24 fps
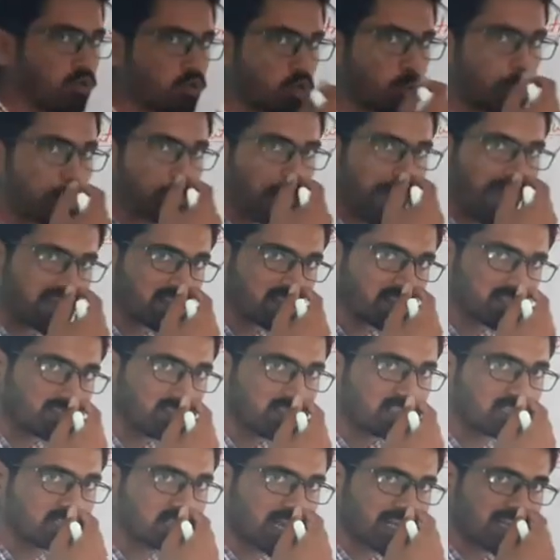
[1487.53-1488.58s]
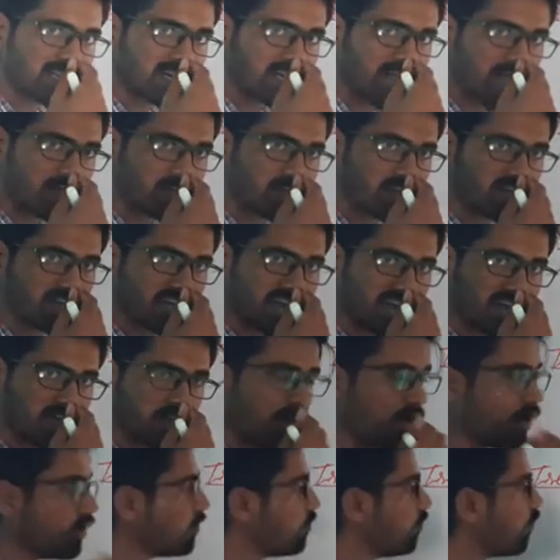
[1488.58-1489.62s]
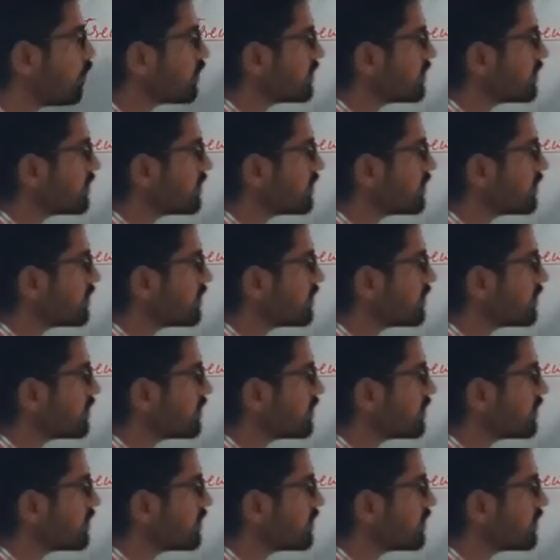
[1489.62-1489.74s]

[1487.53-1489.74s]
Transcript: to pack this nasal cavity, right, for